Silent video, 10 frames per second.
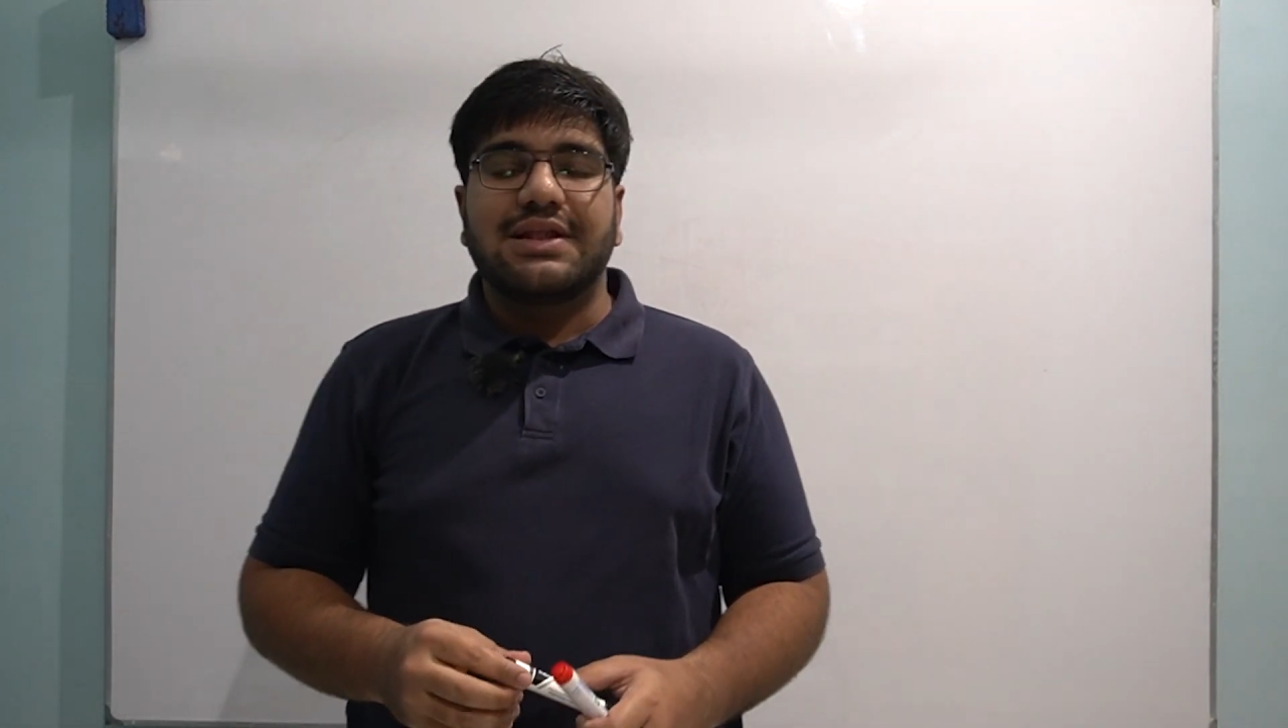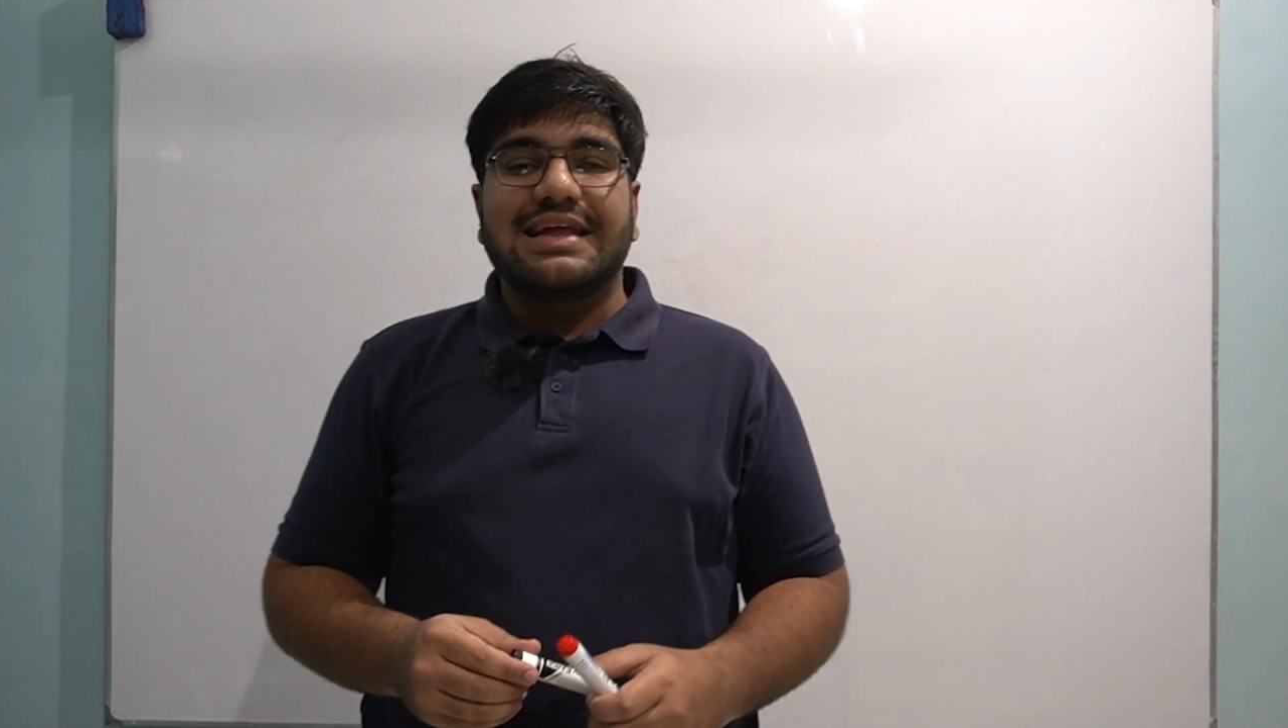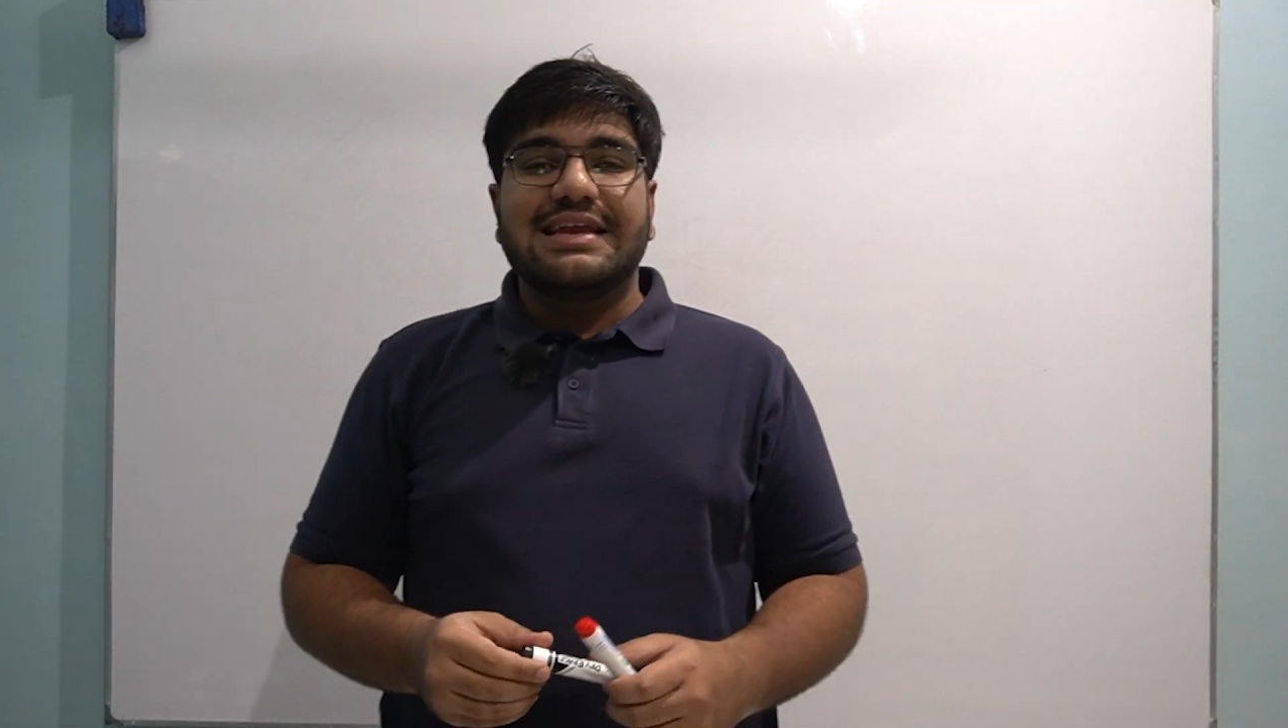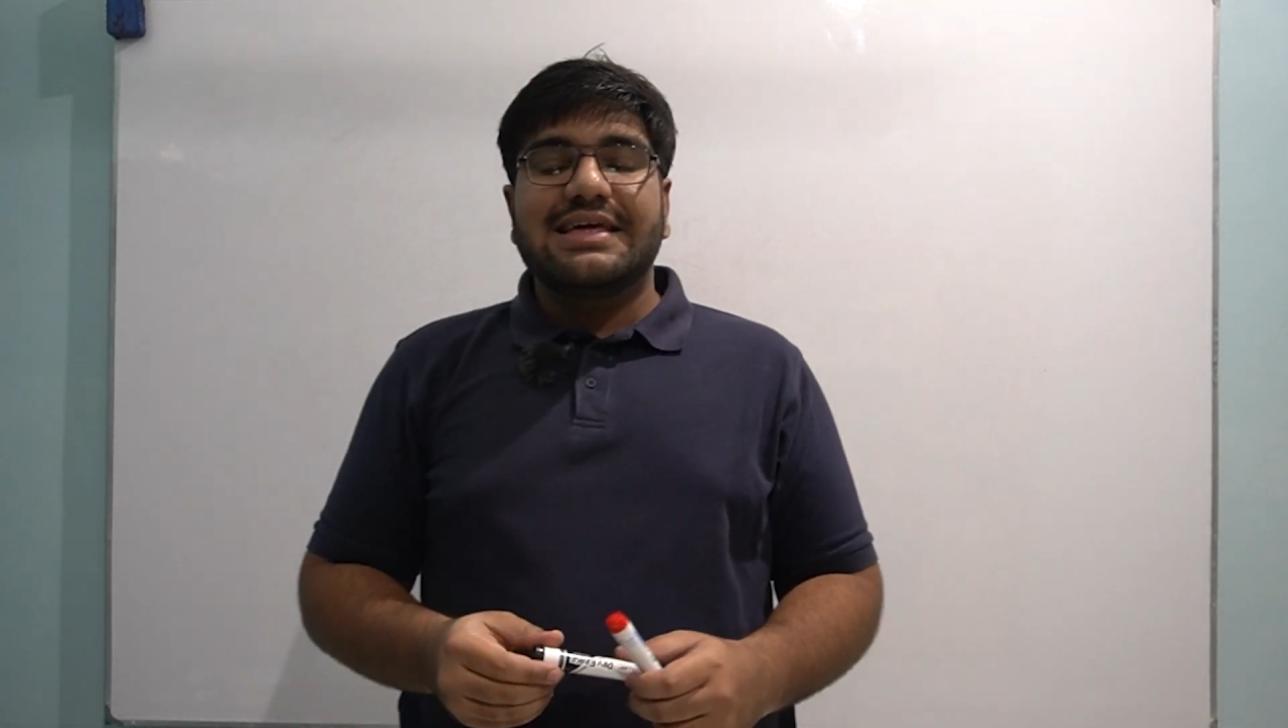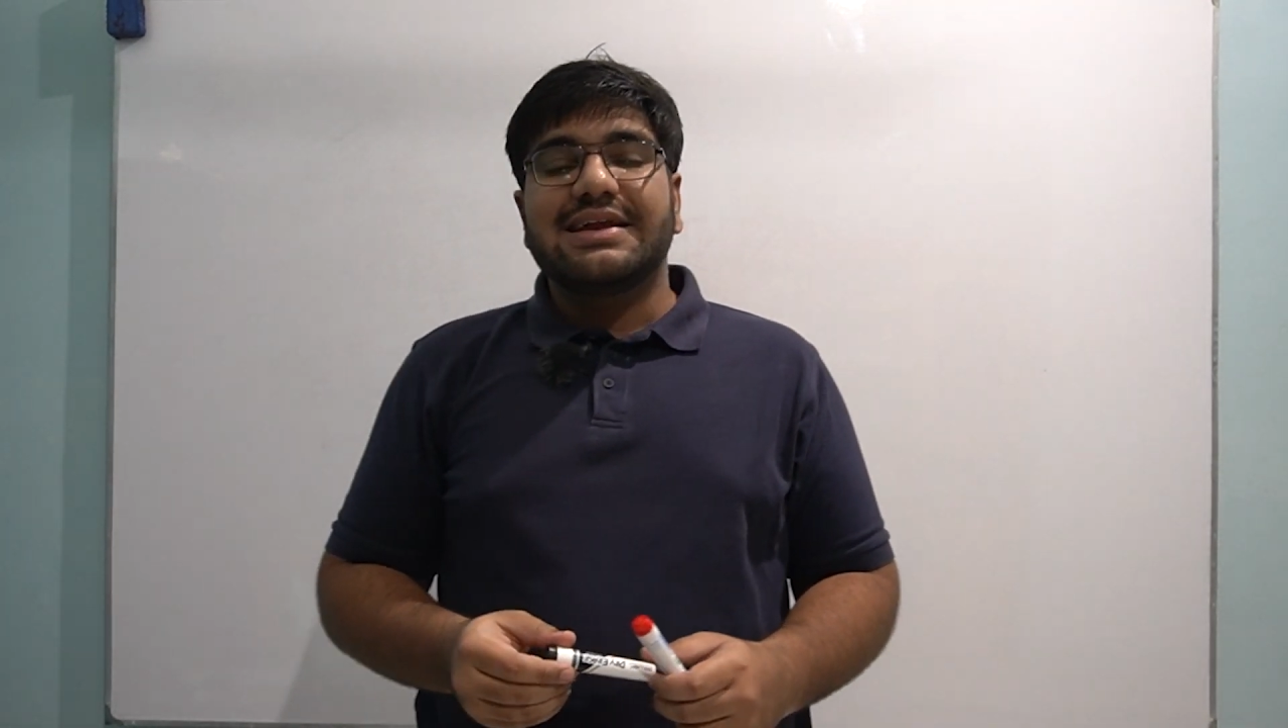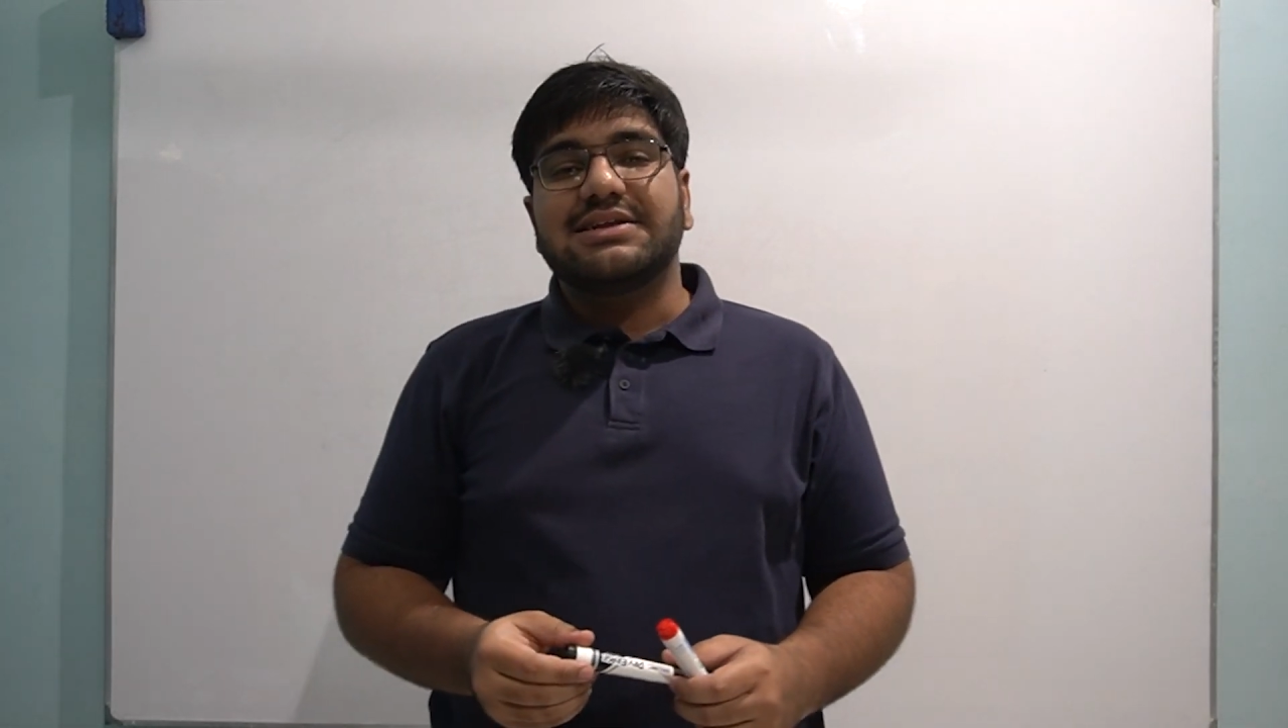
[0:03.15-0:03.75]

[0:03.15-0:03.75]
linear